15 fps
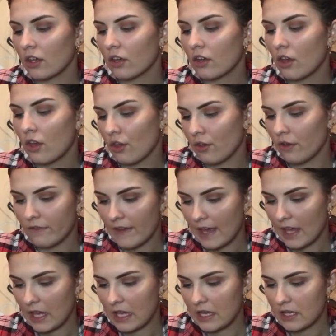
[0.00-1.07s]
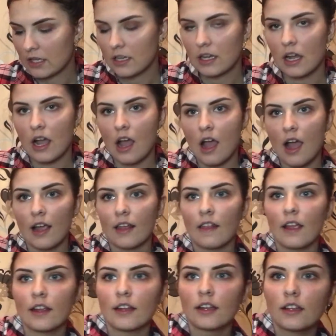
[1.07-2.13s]
Curvy
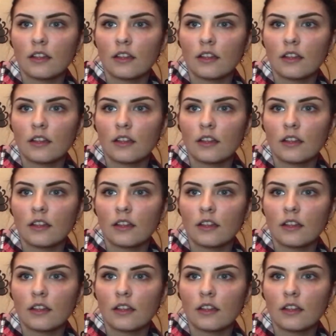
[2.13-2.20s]
eyeliner.